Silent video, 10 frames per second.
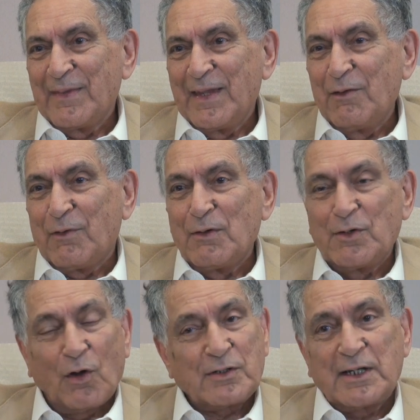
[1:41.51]
He found
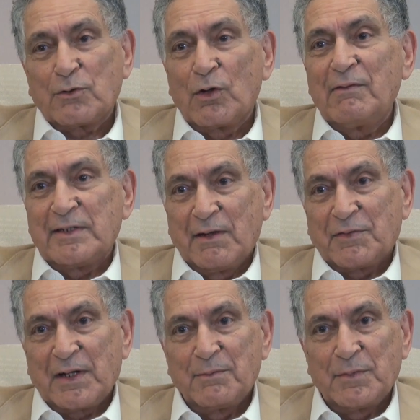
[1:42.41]
doctors always have
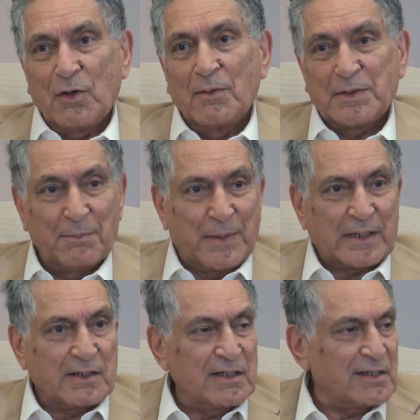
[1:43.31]
some job, some
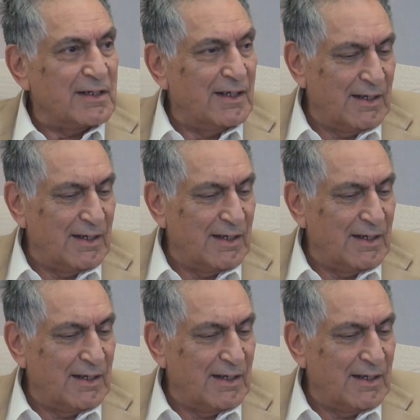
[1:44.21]
practice.